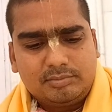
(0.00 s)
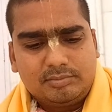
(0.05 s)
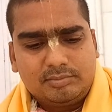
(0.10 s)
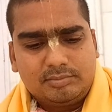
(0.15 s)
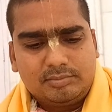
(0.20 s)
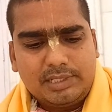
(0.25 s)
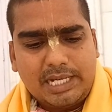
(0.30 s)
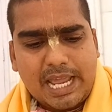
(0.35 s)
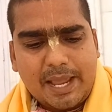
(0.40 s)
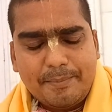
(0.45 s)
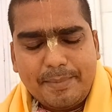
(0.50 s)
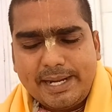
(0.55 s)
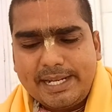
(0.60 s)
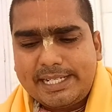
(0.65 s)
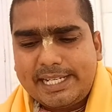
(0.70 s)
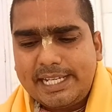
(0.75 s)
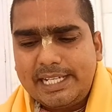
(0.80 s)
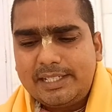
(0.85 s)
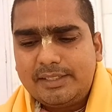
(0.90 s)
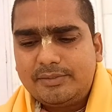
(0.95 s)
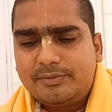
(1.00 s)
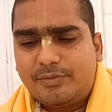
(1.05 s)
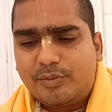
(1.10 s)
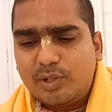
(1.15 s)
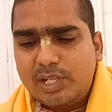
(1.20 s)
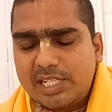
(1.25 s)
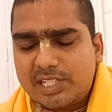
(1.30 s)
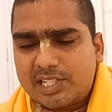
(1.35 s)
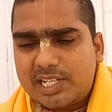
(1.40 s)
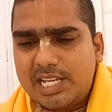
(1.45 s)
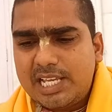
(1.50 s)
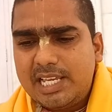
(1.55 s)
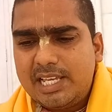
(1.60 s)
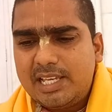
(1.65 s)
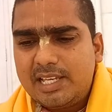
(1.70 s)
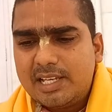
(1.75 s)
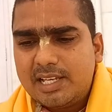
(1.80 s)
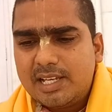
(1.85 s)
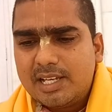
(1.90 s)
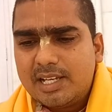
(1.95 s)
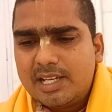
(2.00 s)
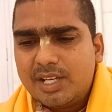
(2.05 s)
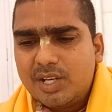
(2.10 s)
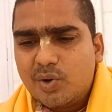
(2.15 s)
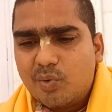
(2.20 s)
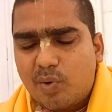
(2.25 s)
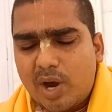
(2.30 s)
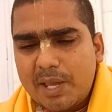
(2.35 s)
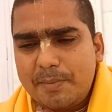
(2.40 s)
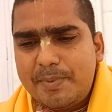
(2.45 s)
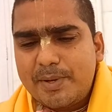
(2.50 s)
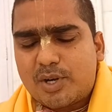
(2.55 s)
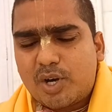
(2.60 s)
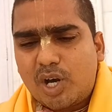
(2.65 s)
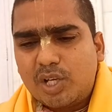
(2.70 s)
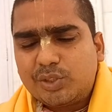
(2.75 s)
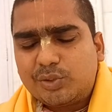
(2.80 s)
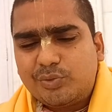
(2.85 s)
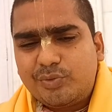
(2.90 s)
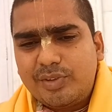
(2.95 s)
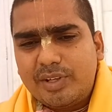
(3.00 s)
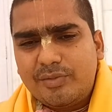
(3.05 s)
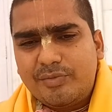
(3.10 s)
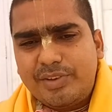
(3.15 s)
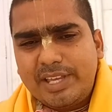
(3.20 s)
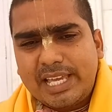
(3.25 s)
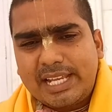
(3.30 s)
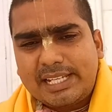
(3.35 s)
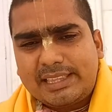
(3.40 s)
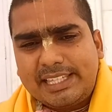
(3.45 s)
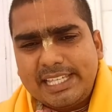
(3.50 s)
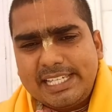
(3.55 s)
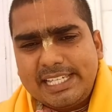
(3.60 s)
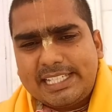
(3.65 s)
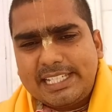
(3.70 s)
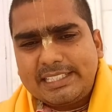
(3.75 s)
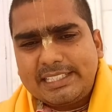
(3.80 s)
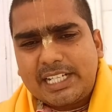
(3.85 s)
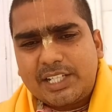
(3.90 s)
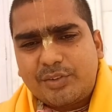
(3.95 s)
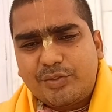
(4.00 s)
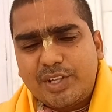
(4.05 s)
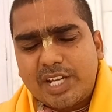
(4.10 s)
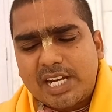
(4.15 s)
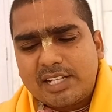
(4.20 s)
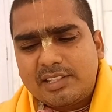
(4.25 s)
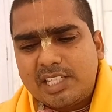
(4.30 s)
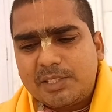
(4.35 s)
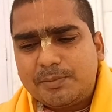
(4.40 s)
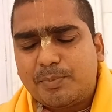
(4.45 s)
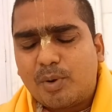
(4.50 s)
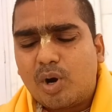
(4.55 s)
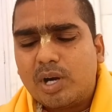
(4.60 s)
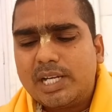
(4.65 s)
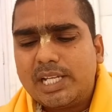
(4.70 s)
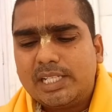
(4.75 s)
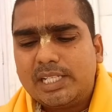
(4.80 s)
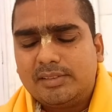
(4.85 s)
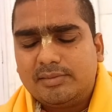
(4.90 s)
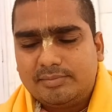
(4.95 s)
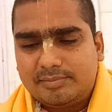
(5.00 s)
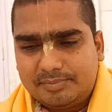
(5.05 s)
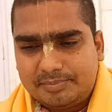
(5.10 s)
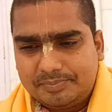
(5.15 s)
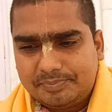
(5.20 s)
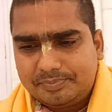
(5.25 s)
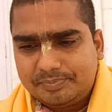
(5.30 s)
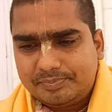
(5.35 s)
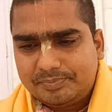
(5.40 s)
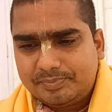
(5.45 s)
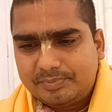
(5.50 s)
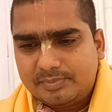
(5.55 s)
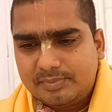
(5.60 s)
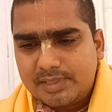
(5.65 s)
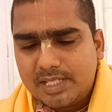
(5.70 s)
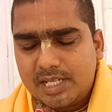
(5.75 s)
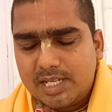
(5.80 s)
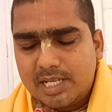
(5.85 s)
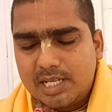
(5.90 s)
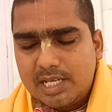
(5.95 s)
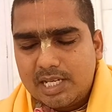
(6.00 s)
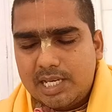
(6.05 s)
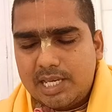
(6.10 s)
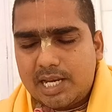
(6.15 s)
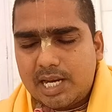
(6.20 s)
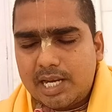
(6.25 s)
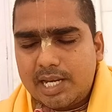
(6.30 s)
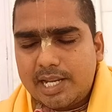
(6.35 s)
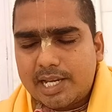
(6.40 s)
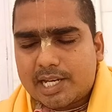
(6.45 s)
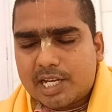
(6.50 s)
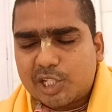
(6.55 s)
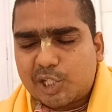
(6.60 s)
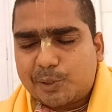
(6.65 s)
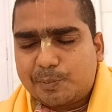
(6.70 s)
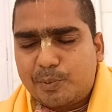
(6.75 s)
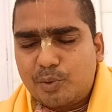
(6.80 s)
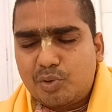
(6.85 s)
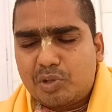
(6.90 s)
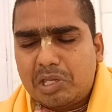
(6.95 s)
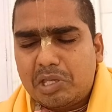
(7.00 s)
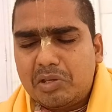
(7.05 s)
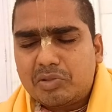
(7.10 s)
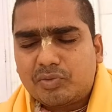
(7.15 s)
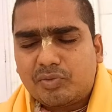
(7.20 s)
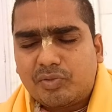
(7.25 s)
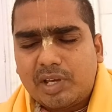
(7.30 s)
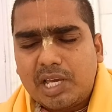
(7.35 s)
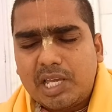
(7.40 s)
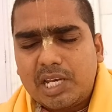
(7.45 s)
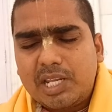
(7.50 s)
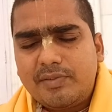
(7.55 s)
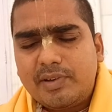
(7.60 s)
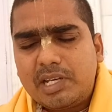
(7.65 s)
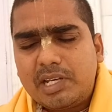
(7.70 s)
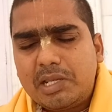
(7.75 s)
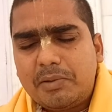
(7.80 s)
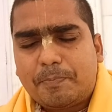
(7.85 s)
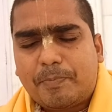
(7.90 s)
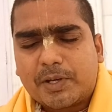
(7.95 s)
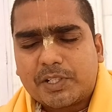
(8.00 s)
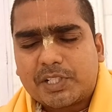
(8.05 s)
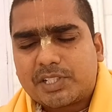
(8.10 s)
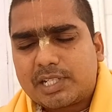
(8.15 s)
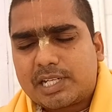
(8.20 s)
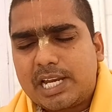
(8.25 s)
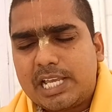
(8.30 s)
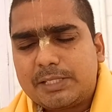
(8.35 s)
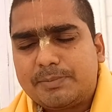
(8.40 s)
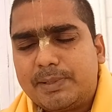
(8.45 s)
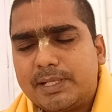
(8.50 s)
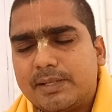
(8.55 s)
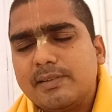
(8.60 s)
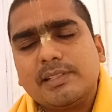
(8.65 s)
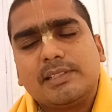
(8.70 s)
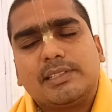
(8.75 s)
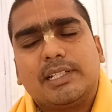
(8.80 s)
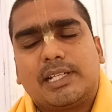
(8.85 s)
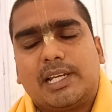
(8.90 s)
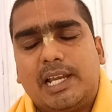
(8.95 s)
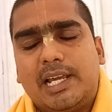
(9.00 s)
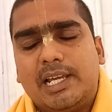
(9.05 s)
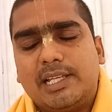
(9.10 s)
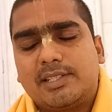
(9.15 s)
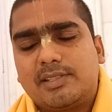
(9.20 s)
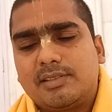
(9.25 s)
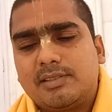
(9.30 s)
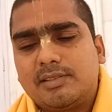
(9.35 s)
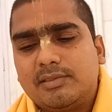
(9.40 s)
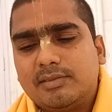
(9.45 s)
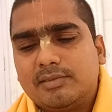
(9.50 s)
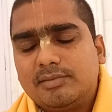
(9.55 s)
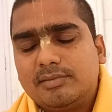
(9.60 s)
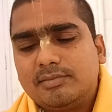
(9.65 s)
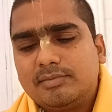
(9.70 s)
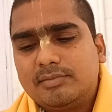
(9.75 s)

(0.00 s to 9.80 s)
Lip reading: lamenting foolishly. Why? Because we are thinking that we are this body. Hiranyakashipu gives very, very first class Bhagavad Gita class.